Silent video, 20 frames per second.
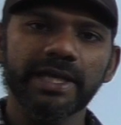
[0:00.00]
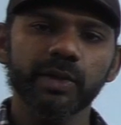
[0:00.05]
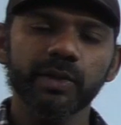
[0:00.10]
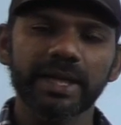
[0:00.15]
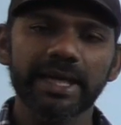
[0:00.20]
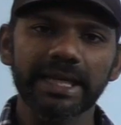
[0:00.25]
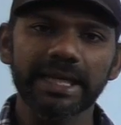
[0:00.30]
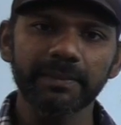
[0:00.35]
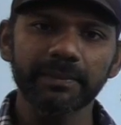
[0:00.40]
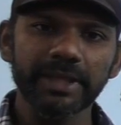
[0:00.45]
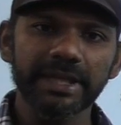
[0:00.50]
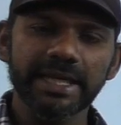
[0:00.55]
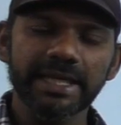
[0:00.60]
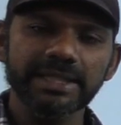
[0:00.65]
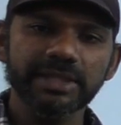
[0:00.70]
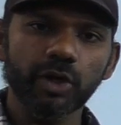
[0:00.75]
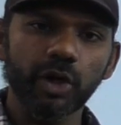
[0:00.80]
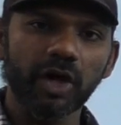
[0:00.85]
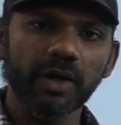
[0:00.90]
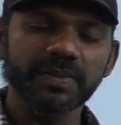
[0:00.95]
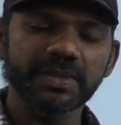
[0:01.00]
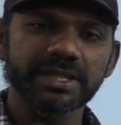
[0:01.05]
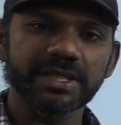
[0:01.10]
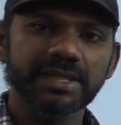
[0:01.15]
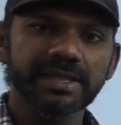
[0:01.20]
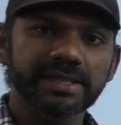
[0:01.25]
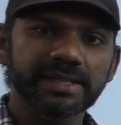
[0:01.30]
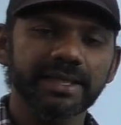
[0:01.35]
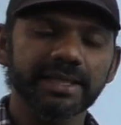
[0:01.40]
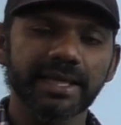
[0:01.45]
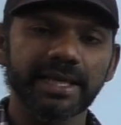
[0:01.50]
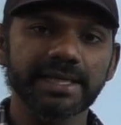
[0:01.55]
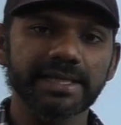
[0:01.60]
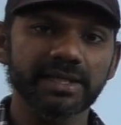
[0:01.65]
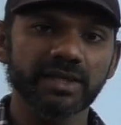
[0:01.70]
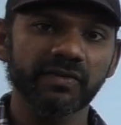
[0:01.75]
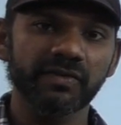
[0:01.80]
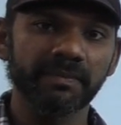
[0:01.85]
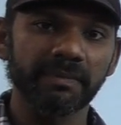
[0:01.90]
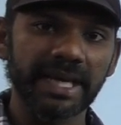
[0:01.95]
you eliminate options in the
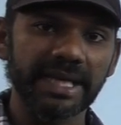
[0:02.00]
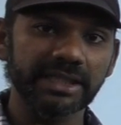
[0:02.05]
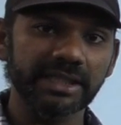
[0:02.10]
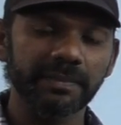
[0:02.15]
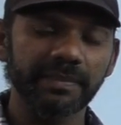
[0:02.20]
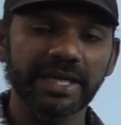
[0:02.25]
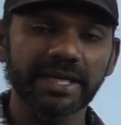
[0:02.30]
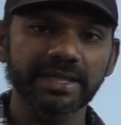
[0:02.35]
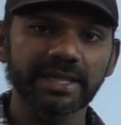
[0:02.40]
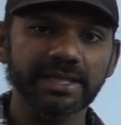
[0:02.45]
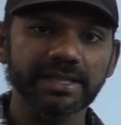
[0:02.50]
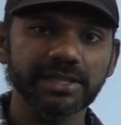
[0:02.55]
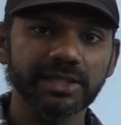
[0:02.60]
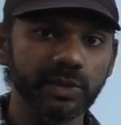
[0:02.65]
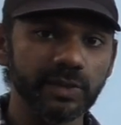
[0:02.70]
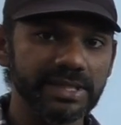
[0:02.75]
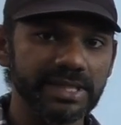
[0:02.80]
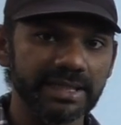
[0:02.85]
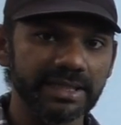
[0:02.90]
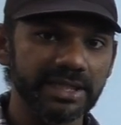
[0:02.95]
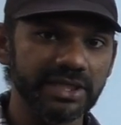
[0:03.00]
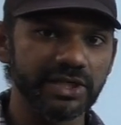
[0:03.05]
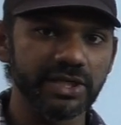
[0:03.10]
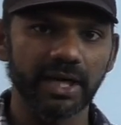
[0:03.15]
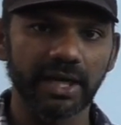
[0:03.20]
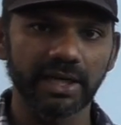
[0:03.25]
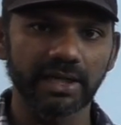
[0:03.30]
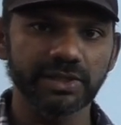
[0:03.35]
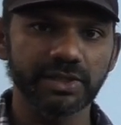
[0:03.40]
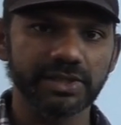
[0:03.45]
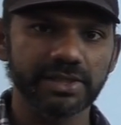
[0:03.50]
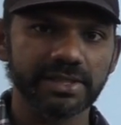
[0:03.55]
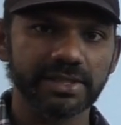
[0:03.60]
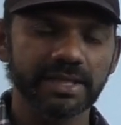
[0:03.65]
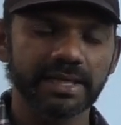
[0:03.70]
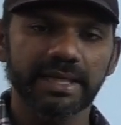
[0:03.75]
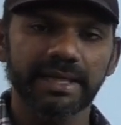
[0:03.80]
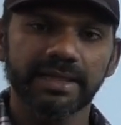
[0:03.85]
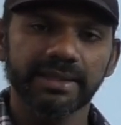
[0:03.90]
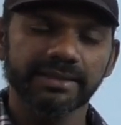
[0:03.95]
case of mathematics using the charge,
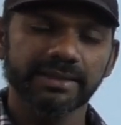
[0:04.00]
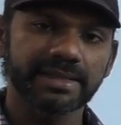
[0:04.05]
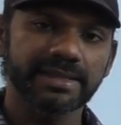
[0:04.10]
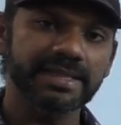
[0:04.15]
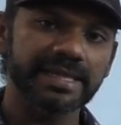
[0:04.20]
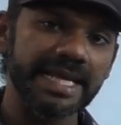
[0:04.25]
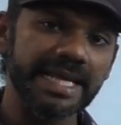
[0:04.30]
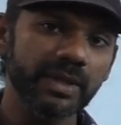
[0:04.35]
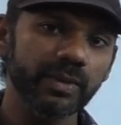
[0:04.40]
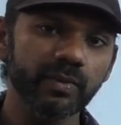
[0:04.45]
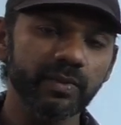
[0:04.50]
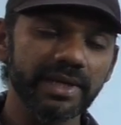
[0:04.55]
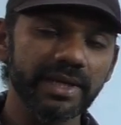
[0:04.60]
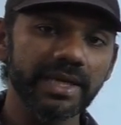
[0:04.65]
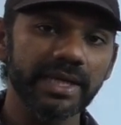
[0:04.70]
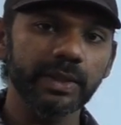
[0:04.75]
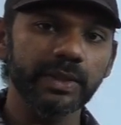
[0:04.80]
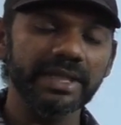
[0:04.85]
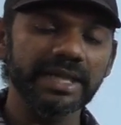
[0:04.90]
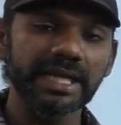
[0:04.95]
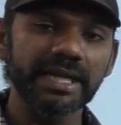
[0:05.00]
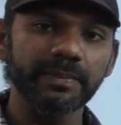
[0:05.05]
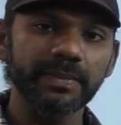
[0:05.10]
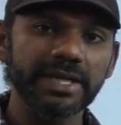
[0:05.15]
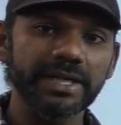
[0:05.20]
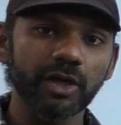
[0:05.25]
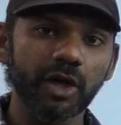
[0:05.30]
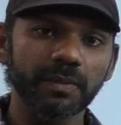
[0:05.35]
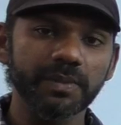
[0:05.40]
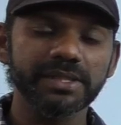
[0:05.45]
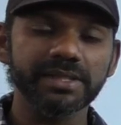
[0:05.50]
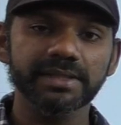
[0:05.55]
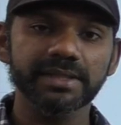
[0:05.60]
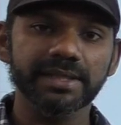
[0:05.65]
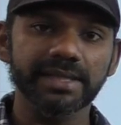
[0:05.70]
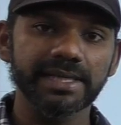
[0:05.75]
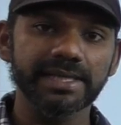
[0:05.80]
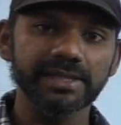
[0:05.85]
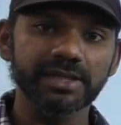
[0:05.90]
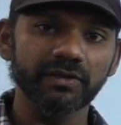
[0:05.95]
the same way you can eliminate options
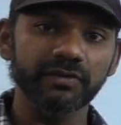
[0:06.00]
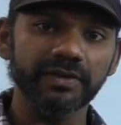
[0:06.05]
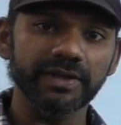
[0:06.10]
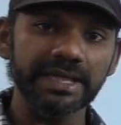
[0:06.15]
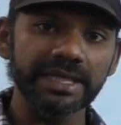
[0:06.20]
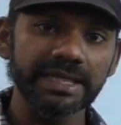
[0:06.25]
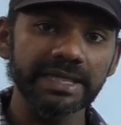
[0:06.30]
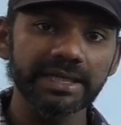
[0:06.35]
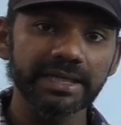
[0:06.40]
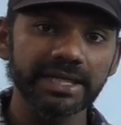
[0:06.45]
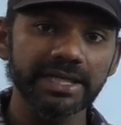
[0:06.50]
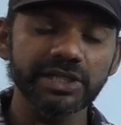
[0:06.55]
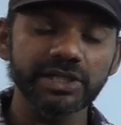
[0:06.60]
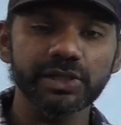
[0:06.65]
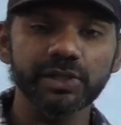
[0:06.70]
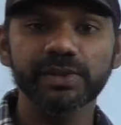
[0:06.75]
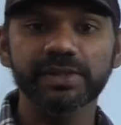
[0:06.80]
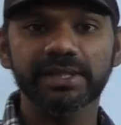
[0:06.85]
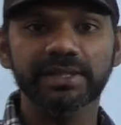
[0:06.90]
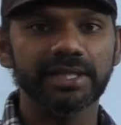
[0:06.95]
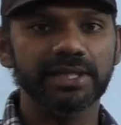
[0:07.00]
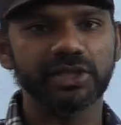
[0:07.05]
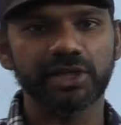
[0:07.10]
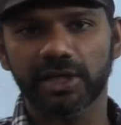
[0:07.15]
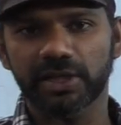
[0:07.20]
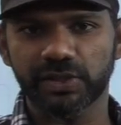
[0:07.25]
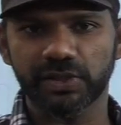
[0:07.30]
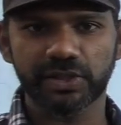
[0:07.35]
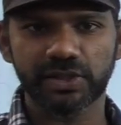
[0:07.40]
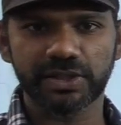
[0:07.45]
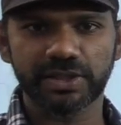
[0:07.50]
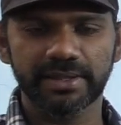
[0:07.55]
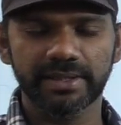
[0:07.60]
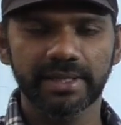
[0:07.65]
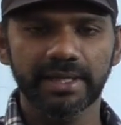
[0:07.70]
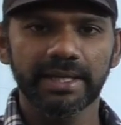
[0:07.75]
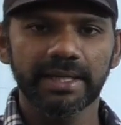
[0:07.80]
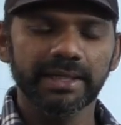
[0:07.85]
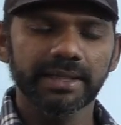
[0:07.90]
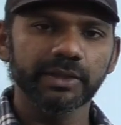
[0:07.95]
in the case of English using the charge.
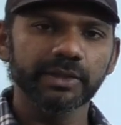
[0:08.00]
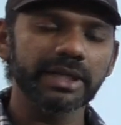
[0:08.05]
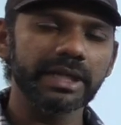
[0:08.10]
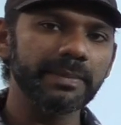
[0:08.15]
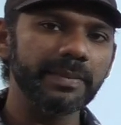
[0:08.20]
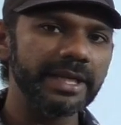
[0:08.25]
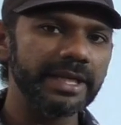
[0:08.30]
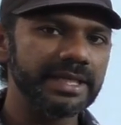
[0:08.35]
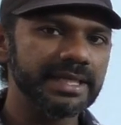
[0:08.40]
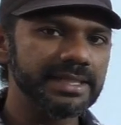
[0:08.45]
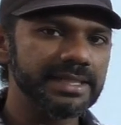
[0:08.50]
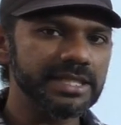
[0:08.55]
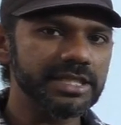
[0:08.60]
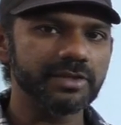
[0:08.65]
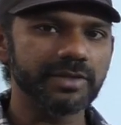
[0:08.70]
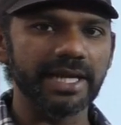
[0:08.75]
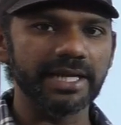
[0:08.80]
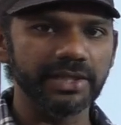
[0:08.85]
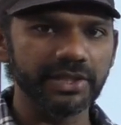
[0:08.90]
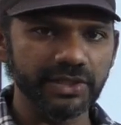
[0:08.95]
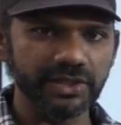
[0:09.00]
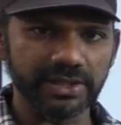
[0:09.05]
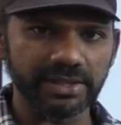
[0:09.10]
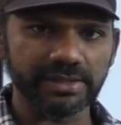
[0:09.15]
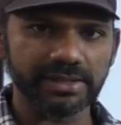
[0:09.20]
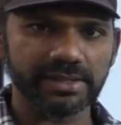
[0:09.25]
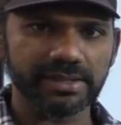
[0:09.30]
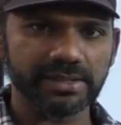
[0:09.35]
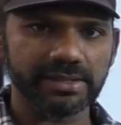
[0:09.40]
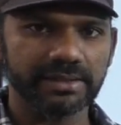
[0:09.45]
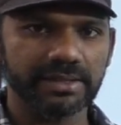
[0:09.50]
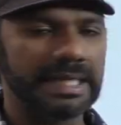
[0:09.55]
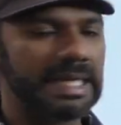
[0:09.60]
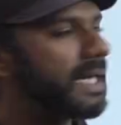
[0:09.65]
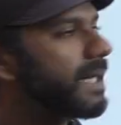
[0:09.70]
Now, there are many strategies that